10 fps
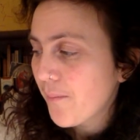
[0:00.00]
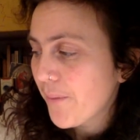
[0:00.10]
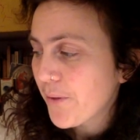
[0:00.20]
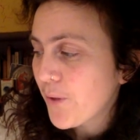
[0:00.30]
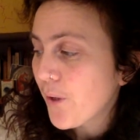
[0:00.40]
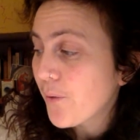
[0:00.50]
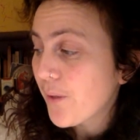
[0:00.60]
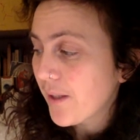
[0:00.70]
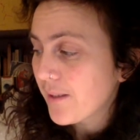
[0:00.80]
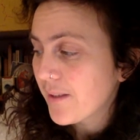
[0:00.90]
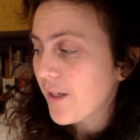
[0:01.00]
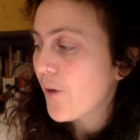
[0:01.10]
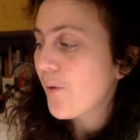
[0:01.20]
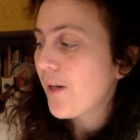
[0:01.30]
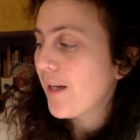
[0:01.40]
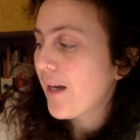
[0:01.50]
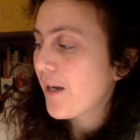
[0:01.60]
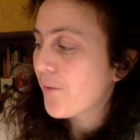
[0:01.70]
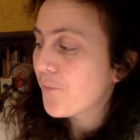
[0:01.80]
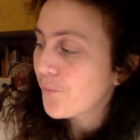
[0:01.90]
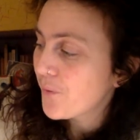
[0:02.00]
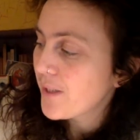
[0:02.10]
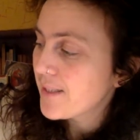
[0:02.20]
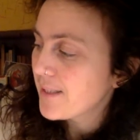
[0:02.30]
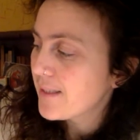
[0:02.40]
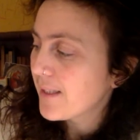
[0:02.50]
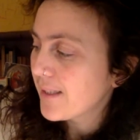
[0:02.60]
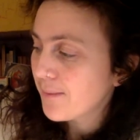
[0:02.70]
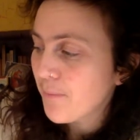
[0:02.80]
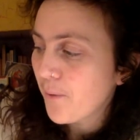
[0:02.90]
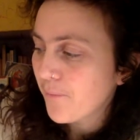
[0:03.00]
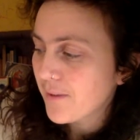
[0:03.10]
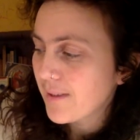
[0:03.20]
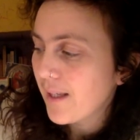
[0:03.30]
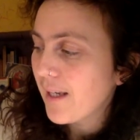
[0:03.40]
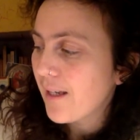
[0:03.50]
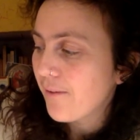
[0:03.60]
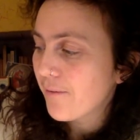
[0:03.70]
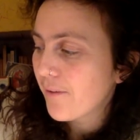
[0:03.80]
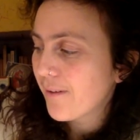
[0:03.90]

but told us he only had three to six months to live.